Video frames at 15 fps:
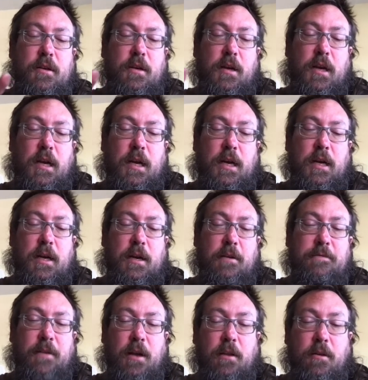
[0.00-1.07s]

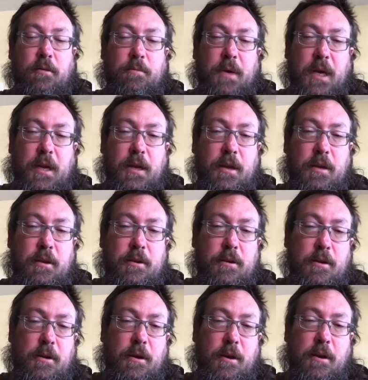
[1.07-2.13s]
followed by
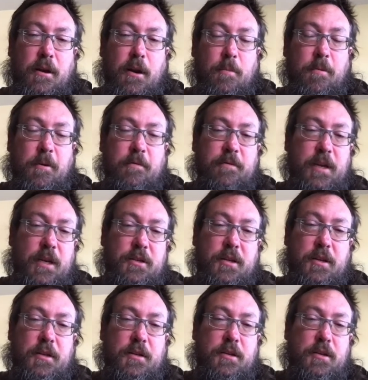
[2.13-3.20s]
a number of
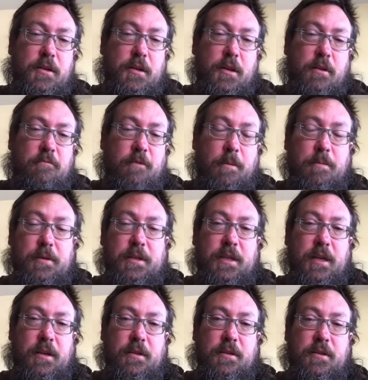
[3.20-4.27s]
digits,
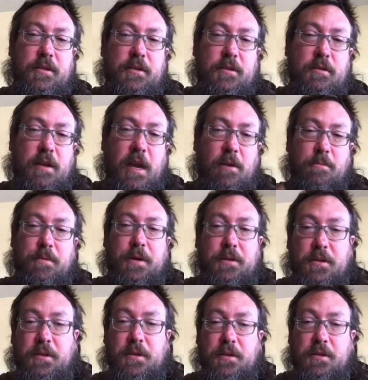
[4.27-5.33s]
represents output
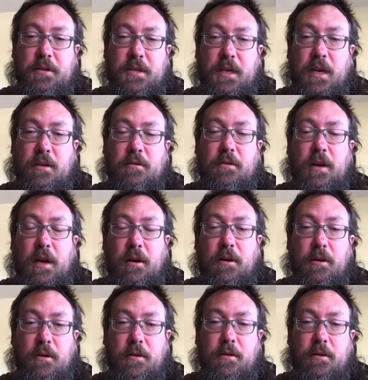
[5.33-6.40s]
to standard
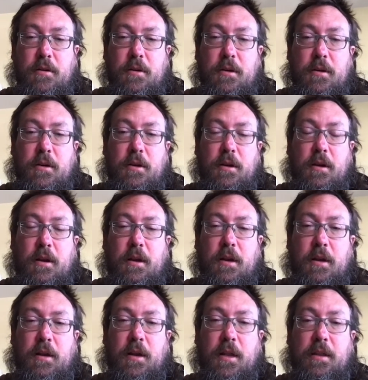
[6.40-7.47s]
error.
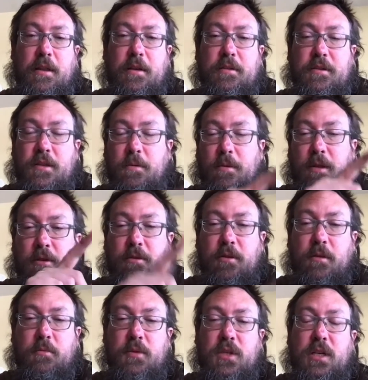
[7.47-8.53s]
And then so when the
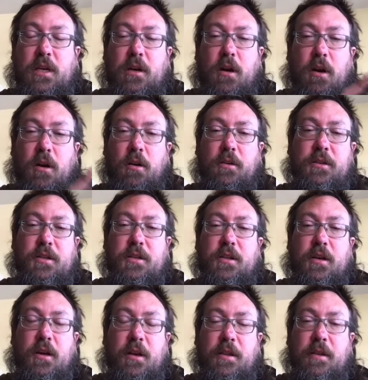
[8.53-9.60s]
Turing machine halts
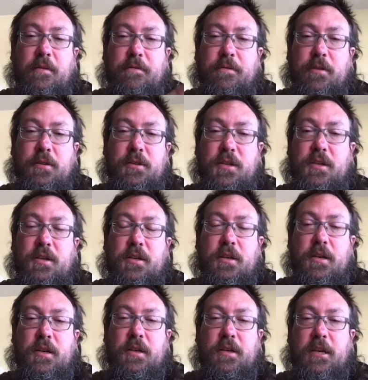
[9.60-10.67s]
on the first
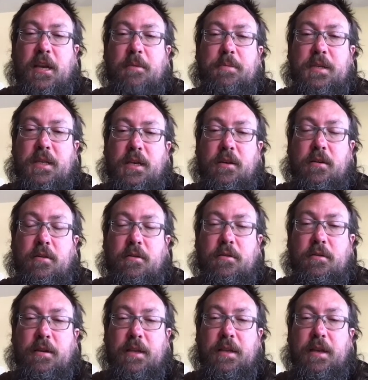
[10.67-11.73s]
tape cell
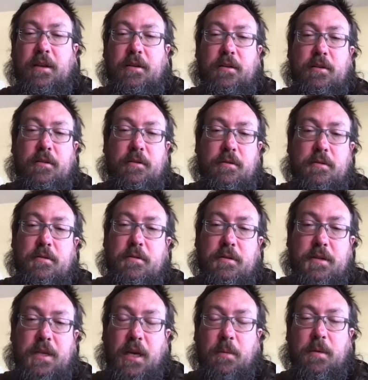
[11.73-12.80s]
in that
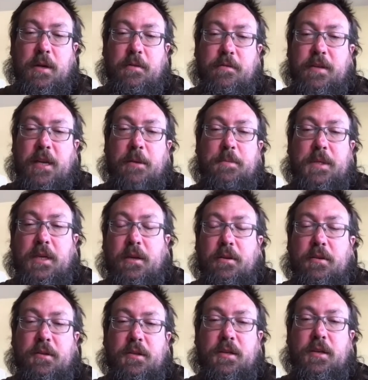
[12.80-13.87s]
segment of tape
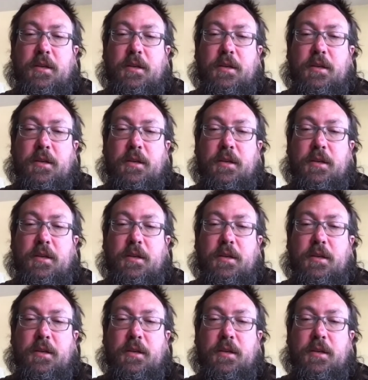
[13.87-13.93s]
cells,